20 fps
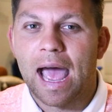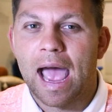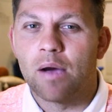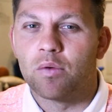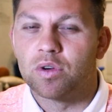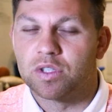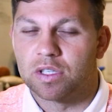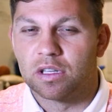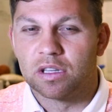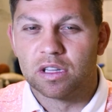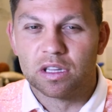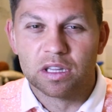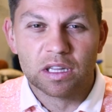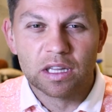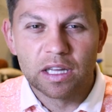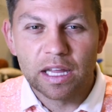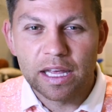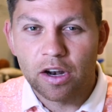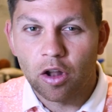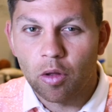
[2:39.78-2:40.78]
I was a
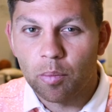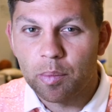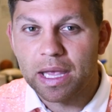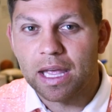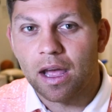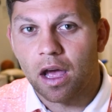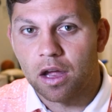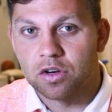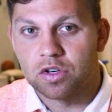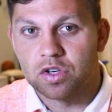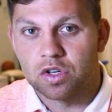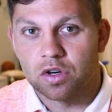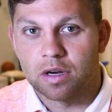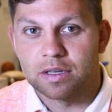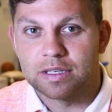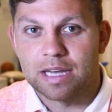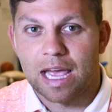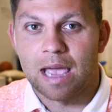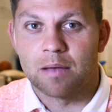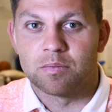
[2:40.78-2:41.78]
little bit unsure
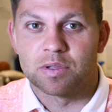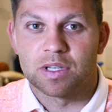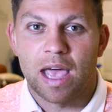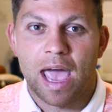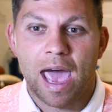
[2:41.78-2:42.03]
at times.